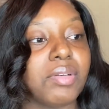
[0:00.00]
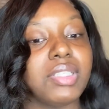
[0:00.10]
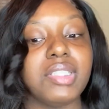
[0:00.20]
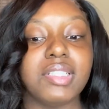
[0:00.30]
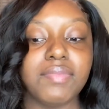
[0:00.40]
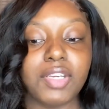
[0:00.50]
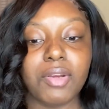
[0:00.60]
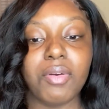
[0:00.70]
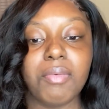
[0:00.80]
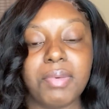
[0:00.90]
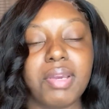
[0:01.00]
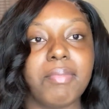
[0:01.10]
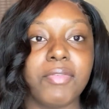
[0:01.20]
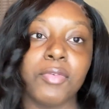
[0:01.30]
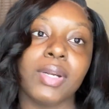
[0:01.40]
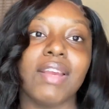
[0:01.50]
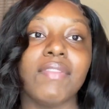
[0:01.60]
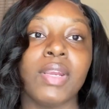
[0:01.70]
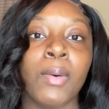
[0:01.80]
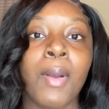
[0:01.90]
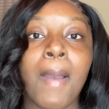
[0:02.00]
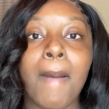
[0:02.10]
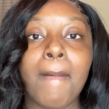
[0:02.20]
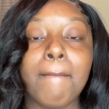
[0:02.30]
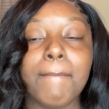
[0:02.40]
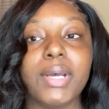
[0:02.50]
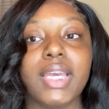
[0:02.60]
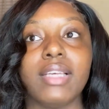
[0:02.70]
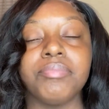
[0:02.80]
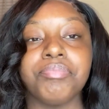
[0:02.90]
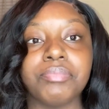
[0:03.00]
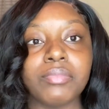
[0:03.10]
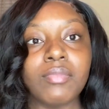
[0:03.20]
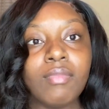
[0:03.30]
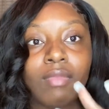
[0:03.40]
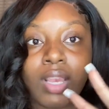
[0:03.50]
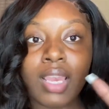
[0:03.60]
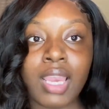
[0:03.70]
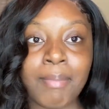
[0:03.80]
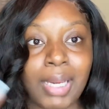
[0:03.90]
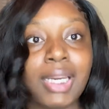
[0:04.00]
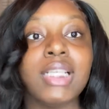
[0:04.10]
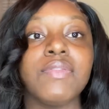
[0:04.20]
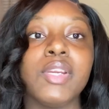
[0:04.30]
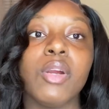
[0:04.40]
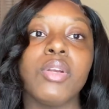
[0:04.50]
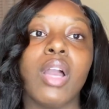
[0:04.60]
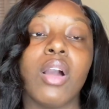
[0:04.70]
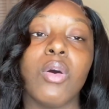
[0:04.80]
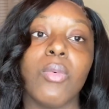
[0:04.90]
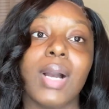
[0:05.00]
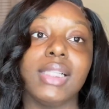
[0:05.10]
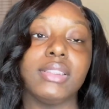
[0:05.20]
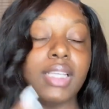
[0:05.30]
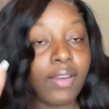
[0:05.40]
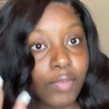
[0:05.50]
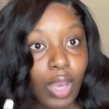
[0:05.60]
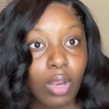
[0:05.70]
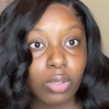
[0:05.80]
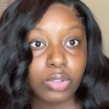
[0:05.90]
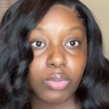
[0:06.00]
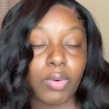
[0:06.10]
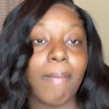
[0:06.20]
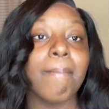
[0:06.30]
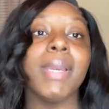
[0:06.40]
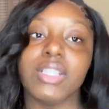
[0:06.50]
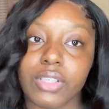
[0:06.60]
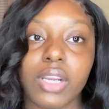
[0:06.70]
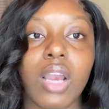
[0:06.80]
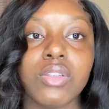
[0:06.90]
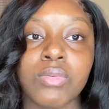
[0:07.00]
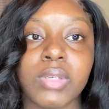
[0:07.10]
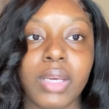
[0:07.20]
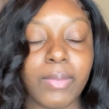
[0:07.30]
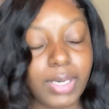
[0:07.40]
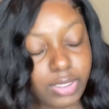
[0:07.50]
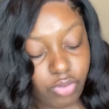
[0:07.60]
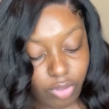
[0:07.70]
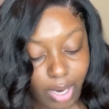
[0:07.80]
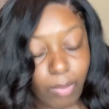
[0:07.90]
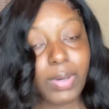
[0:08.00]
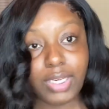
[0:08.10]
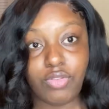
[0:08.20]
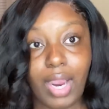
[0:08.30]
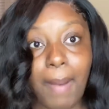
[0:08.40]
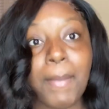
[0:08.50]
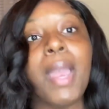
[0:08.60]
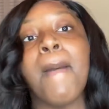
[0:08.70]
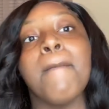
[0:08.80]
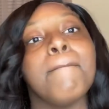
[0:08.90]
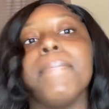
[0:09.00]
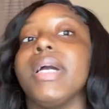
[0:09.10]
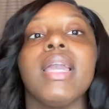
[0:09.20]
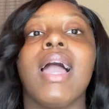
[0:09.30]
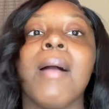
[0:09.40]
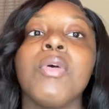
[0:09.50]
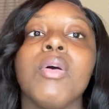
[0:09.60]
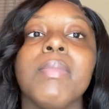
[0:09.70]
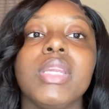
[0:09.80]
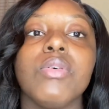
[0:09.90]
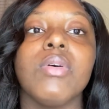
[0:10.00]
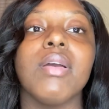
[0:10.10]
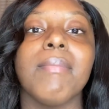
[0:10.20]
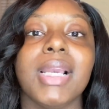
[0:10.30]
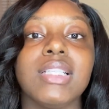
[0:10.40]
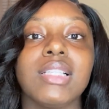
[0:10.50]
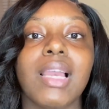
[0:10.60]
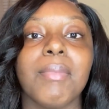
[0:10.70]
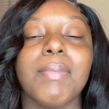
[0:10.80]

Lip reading: this video gonna be up before that video, but in my next video y'all gonna watch, if y'all go to it, make sure y'all tune in when it's when it drop. But I'm gonna be doing, basically what